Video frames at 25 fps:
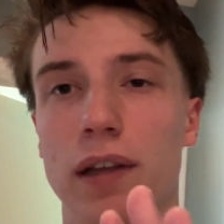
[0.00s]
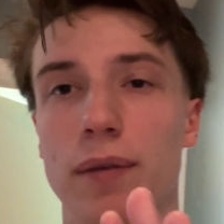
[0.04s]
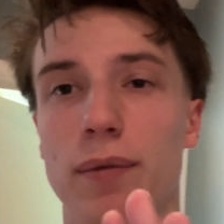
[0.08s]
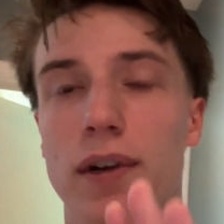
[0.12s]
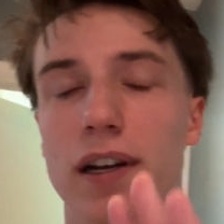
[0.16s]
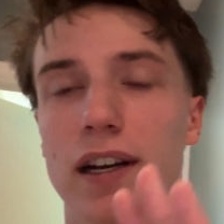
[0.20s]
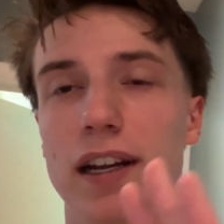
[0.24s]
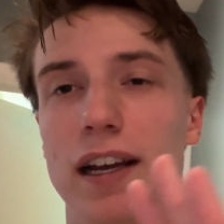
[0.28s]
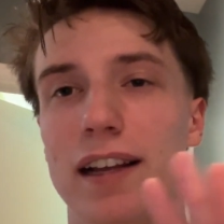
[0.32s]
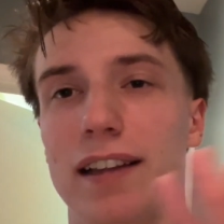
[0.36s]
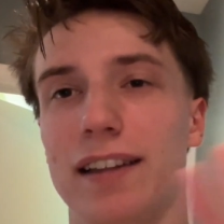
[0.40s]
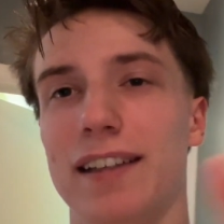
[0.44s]
we're
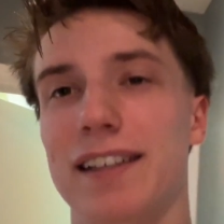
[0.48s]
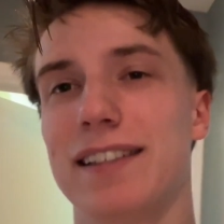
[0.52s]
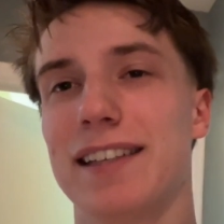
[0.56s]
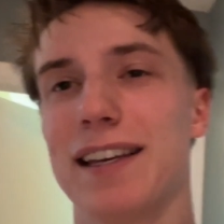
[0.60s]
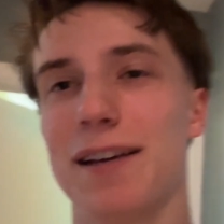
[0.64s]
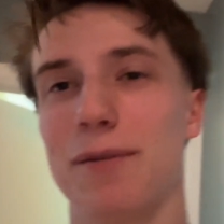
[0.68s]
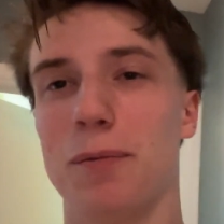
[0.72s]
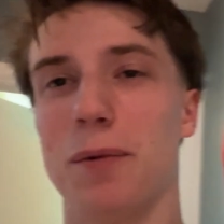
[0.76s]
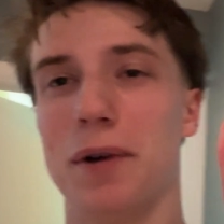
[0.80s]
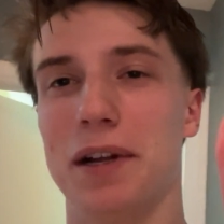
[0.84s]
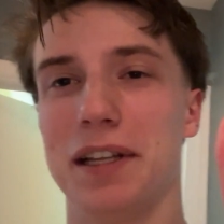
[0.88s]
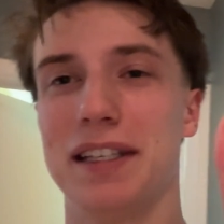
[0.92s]
gonna at least
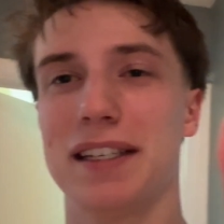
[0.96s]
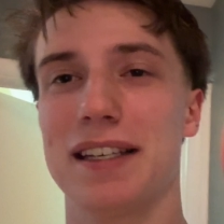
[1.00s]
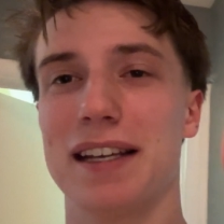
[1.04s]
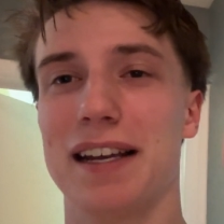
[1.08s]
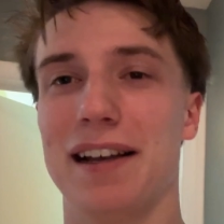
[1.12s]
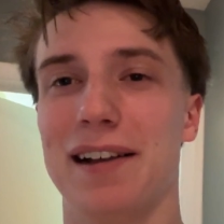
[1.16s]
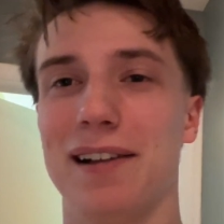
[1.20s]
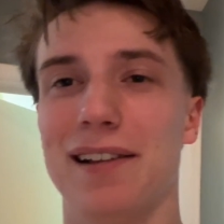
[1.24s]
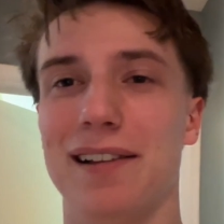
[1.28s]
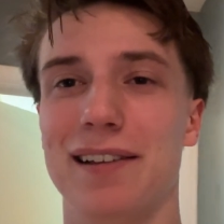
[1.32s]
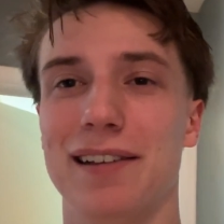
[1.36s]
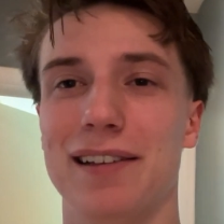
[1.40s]
get one
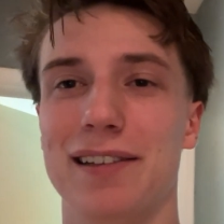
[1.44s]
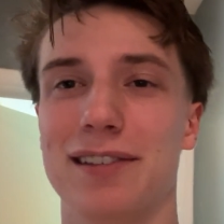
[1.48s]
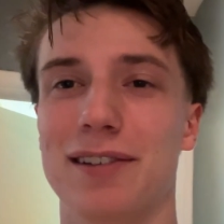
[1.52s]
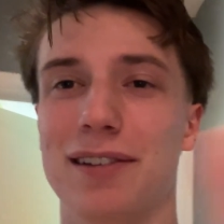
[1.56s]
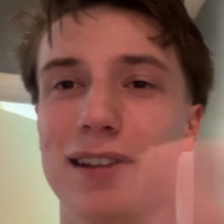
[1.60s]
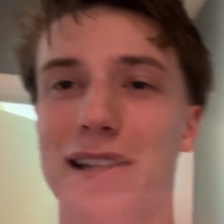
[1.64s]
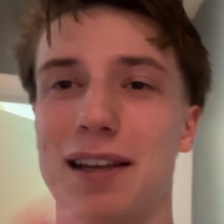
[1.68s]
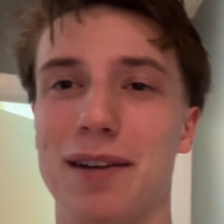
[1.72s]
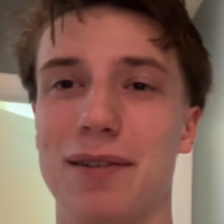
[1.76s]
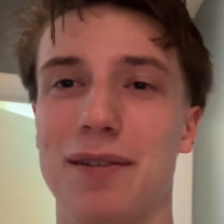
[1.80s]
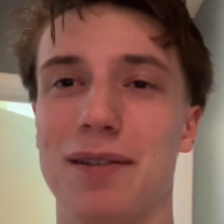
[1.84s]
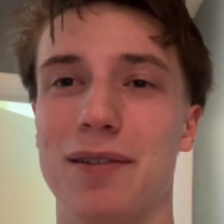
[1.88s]
sale, so
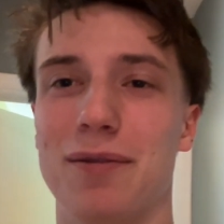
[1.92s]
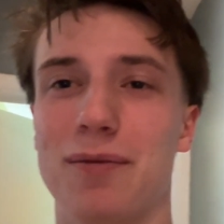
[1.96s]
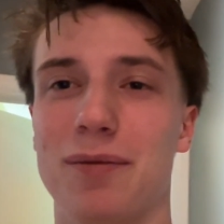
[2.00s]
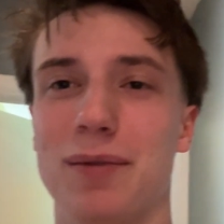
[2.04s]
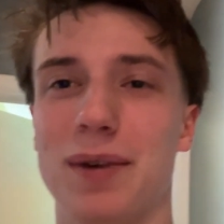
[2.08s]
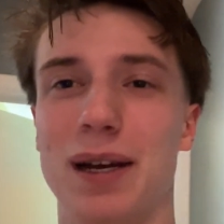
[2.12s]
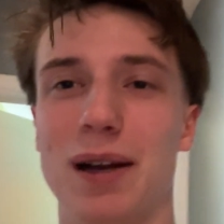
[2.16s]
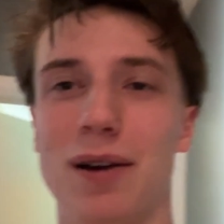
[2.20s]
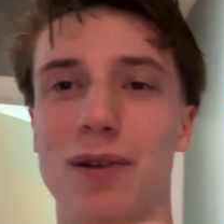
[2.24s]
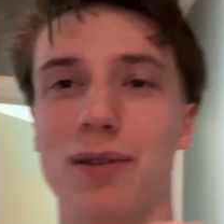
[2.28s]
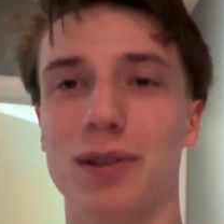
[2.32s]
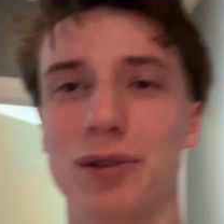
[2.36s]
then we
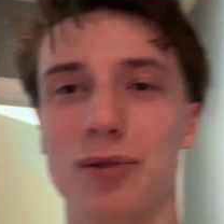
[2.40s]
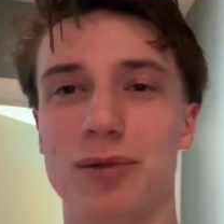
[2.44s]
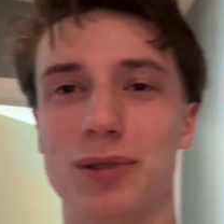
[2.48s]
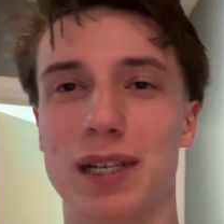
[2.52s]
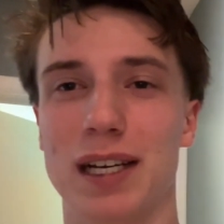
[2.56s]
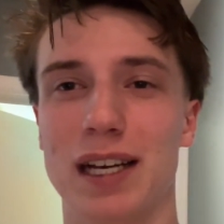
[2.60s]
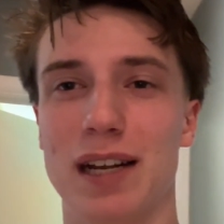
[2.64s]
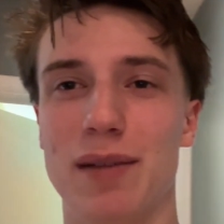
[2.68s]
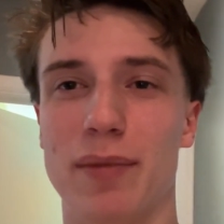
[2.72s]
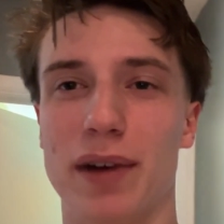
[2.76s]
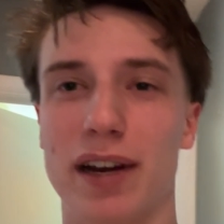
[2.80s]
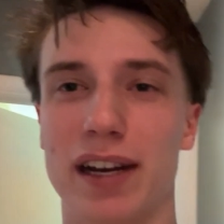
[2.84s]
don't lose
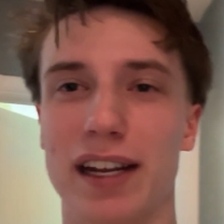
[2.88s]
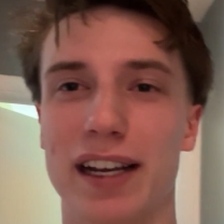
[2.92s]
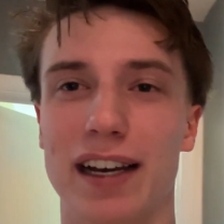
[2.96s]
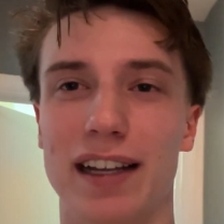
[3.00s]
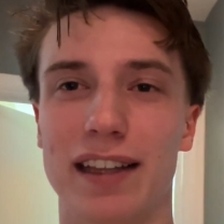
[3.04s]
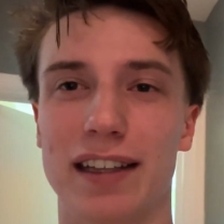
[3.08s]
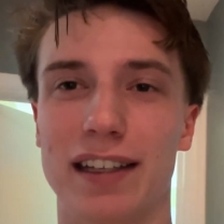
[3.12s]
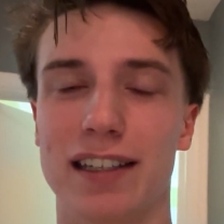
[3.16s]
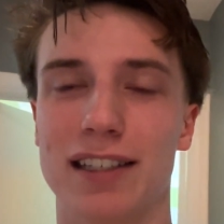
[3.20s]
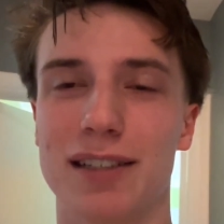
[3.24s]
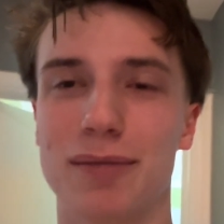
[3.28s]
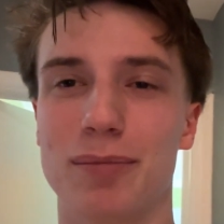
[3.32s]
any money on
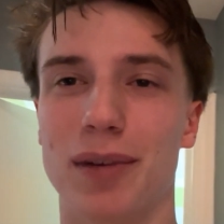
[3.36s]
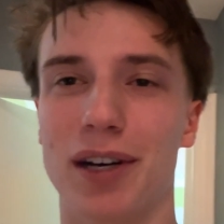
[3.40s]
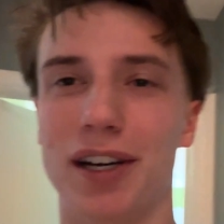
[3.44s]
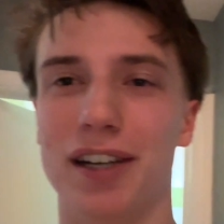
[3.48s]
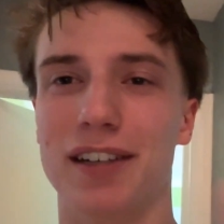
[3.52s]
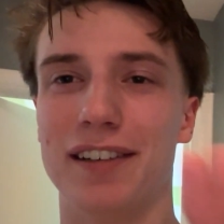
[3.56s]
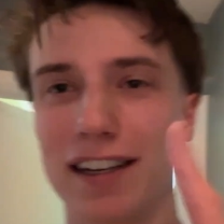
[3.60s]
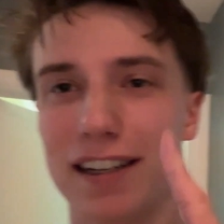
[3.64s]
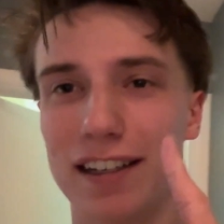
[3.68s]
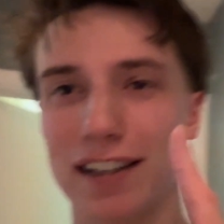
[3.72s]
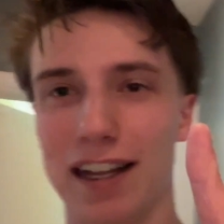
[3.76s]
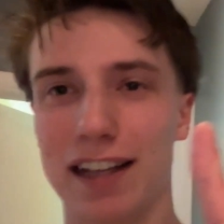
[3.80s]
this, but
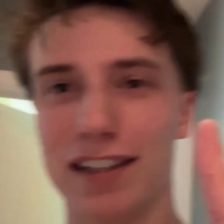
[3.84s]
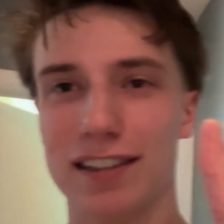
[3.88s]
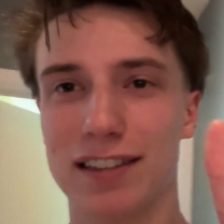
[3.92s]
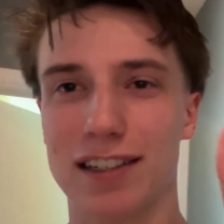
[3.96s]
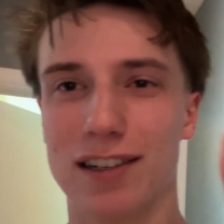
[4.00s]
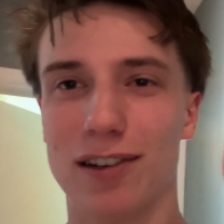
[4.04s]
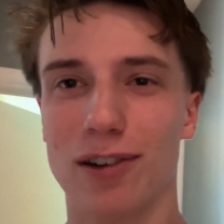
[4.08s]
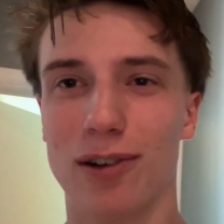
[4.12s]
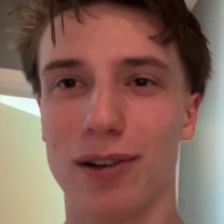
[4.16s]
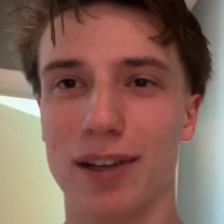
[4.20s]
that's the goal